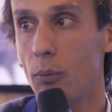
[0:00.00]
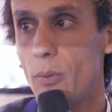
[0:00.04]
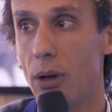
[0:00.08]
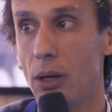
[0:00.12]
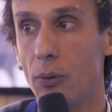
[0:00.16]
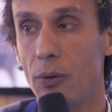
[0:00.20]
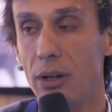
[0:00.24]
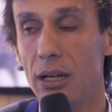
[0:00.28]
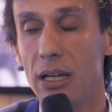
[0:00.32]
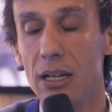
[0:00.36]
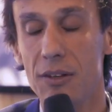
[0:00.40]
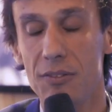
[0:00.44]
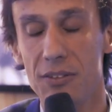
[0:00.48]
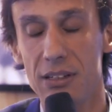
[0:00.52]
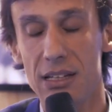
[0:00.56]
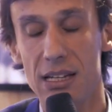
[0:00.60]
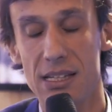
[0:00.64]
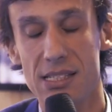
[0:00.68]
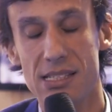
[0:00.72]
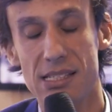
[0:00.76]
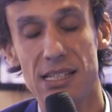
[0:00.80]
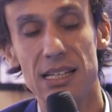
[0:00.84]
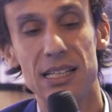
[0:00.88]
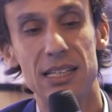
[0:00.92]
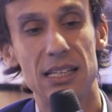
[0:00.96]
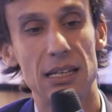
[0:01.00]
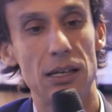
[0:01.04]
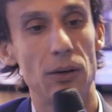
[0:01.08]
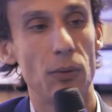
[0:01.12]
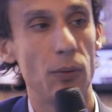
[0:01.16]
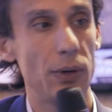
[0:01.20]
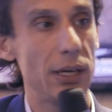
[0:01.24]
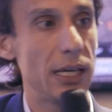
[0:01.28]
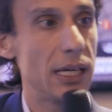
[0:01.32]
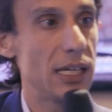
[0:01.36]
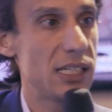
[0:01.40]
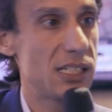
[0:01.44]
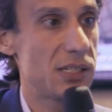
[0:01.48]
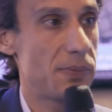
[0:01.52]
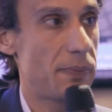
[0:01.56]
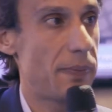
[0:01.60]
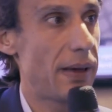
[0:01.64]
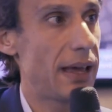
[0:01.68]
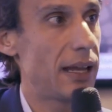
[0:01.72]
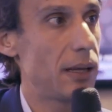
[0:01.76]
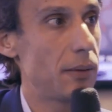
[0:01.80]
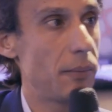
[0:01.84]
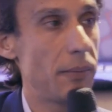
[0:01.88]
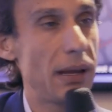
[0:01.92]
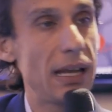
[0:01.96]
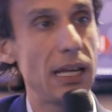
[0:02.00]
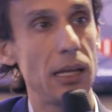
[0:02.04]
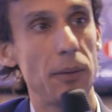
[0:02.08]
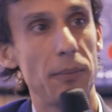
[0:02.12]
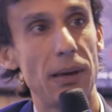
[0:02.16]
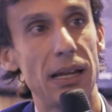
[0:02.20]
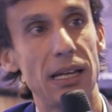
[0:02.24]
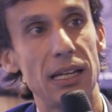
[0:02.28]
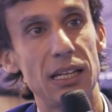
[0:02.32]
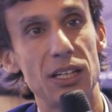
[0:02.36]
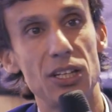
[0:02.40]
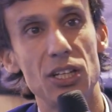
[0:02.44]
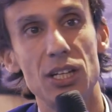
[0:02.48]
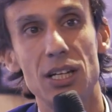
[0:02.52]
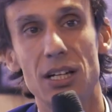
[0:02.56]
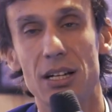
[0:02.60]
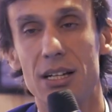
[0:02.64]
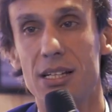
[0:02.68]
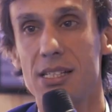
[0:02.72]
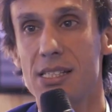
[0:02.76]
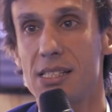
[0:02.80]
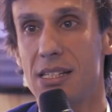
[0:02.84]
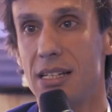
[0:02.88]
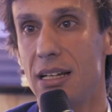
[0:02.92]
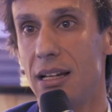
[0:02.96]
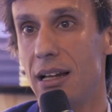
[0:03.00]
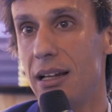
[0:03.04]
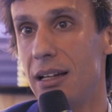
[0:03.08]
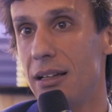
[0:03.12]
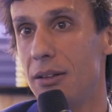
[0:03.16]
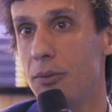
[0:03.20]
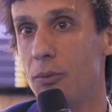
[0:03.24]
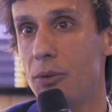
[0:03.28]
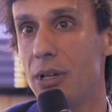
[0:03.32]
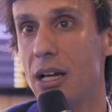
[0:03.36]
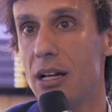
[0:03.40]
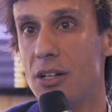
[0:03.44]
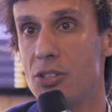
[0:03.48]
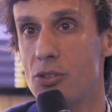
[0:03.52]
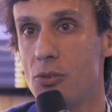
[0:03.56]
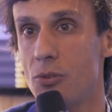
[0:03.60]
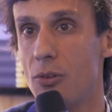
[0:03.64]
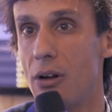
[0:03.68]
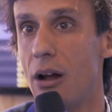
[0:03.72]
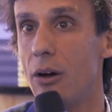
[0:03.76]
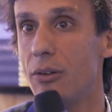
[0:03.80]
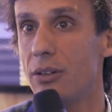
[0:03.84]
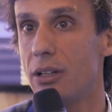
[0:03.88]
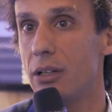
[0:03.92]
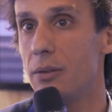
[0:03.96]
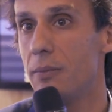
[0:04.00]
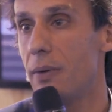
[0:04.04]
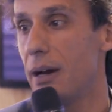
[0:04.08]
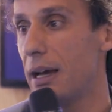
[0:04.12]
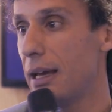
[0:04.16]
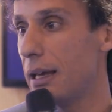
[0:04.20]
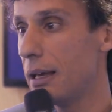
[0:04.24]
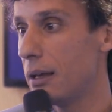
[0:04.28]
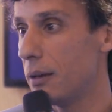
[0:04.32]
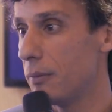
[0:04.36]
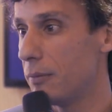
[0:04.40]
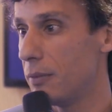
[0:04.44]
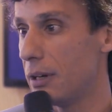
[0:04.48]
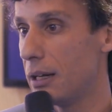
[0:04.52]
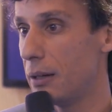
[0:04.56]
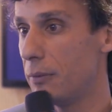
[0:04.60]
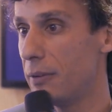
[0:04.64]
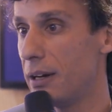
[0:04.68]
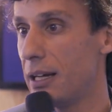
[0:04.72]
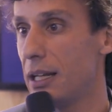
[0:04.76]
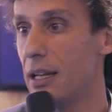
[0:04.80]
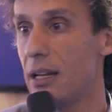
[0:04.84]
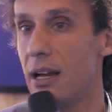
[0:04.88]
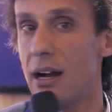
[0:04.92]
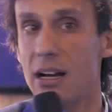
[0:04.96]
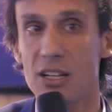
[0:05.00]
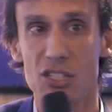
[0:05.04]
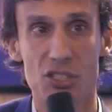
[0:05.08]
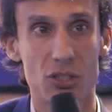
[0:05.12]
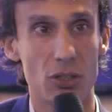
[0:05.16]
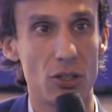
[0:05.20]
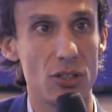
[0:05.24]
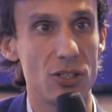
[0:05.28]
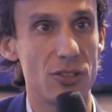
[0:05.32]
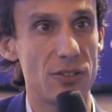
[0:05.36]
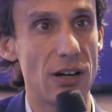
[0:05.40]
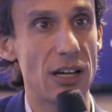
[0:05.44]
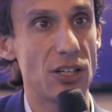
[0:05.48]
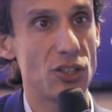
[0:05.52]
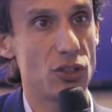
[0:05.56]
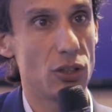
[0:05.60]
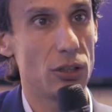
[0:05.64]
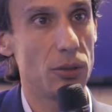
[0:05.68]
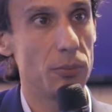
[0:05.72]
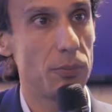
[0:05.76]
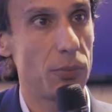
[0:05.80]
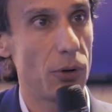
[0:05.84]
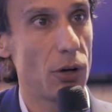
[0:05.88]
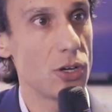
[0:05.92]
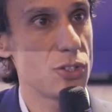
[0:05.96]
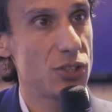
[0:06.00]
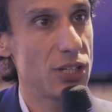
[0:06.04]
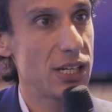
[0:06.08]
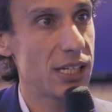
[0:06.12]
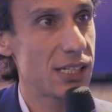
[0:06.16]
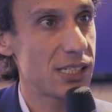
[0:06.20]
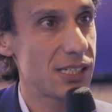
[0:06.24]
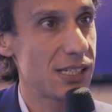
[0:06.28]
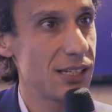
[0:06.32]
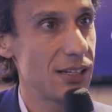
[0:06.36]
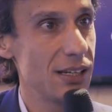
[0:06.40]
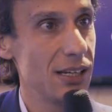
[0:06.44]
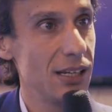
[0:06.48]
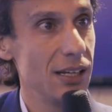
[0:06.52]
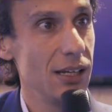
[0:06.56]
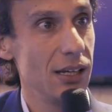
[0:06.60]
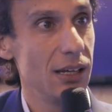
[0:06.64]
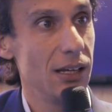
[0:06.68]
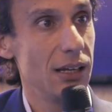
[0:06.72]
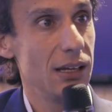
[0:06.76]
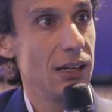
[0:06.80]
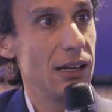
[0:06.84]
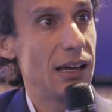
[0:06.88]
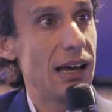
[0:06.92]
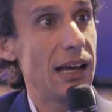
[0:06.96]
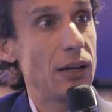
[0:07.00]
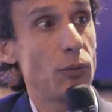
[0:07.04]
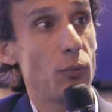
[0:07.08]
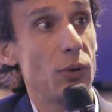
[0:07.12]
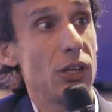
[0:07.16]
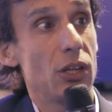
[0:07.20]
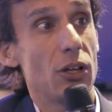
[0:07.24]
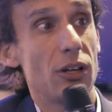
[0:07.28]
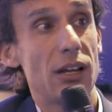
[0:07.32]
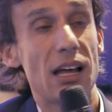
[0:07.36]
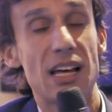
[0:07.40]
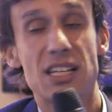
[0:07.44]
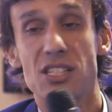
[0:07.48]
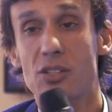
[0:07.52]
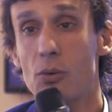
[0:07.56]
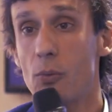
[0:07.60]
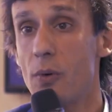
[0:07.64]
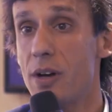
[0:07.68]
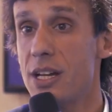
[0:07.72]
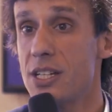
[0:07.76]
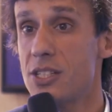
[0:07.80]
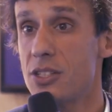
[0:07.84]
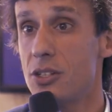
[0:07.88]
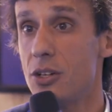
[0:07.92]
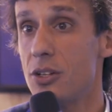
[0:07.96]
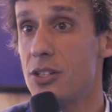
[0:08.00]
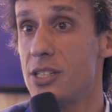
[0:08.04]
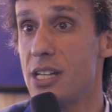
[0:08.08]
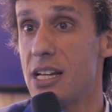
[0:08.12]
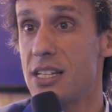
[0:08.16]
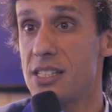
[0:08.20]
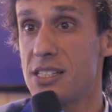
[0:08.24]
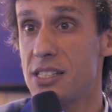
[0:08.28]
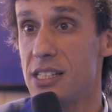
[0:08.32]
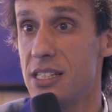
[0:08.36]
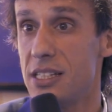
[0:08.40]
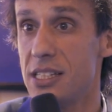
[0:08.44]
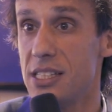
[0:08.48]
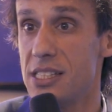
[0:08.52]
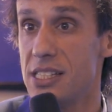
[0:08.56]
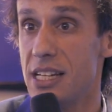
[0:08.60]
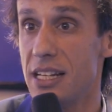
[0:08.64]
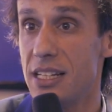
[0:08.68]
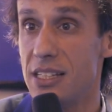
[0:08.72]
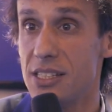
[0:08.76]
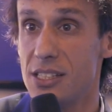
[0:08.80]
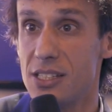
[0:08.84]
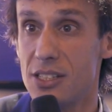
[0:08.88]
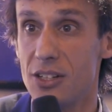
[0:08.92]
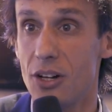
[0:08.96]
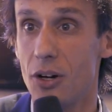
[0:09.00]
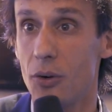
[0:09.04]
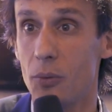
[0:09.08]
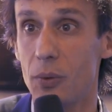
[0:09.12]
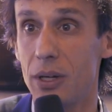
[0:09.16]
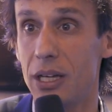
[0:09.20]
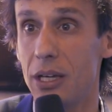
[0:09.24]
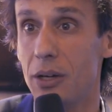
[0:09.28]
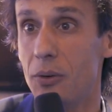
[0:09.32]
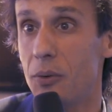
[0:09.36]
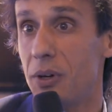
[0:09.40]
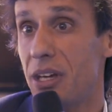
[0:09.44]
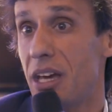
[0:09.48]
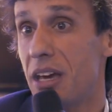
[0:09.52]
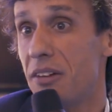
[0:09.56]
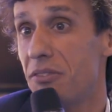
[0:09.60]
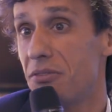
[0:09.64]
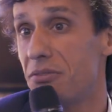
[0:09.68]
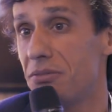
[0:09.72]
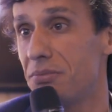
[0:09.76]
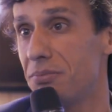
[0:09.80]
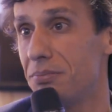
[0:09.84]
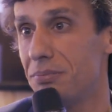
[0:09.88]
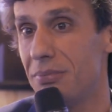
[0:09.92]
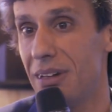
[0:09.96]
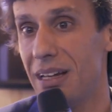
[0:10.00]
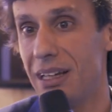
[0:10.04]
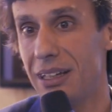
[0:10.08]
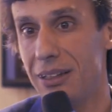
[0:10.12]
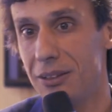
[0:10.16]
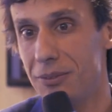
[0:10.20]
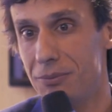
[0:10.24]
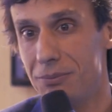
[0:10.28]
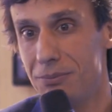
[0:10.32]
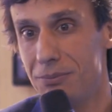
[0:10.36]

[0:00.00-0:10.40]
When we live in a city, we spend many years and we are surrounded by very large construction projects, and we don't ask questions as citizens. No, we have like